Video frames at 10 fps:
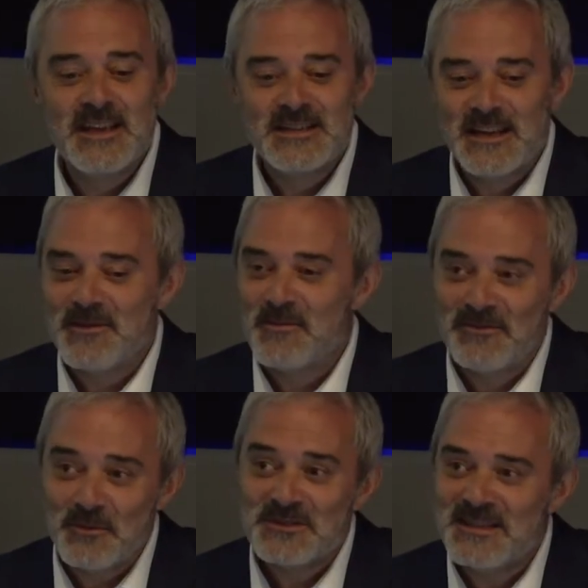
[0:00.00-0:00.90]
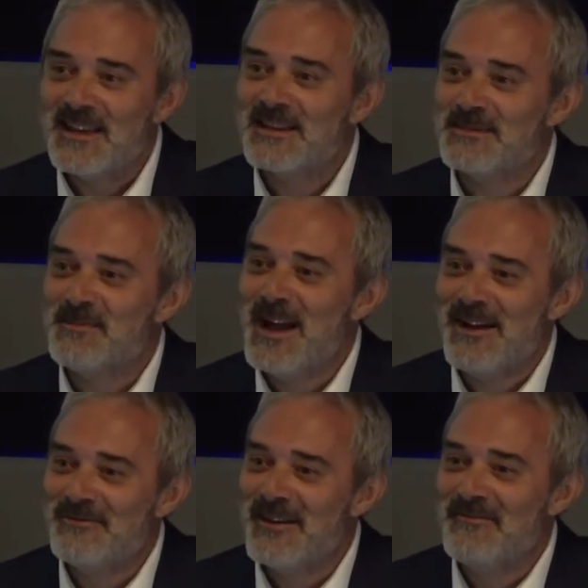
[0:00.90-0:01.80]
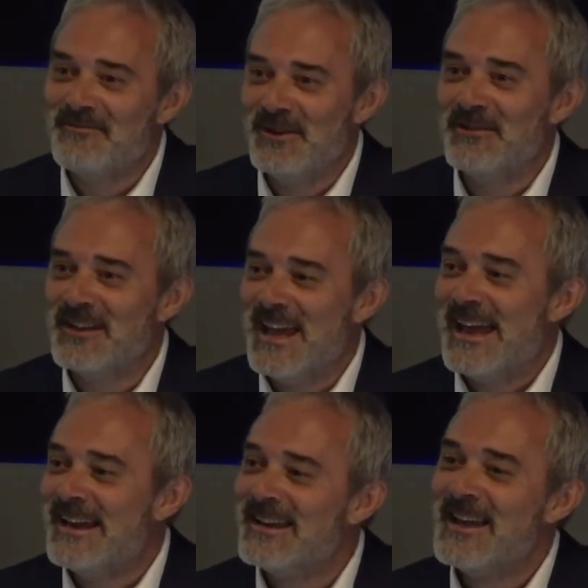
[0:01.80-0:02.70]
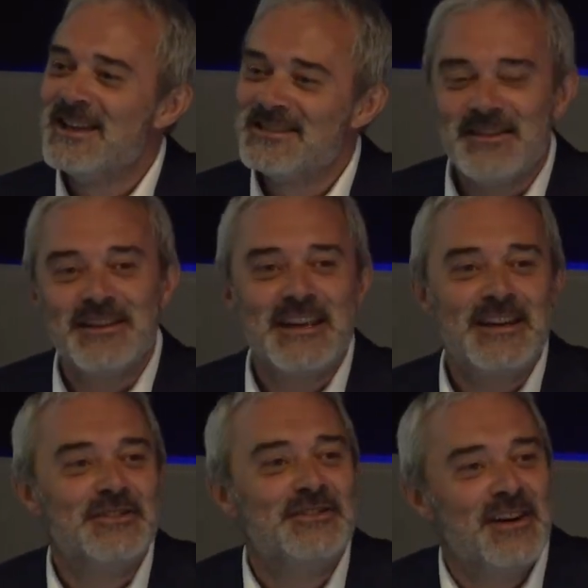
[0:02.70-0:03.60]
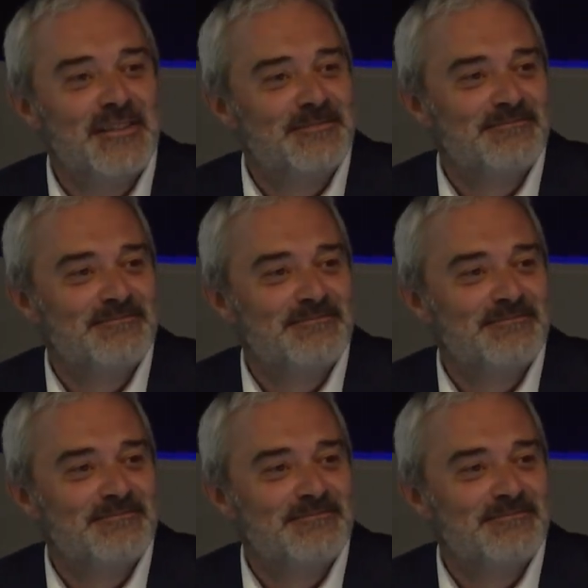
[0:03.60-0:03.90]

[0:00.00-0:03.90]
to give him a £40,000 van full of kit so that he could drive,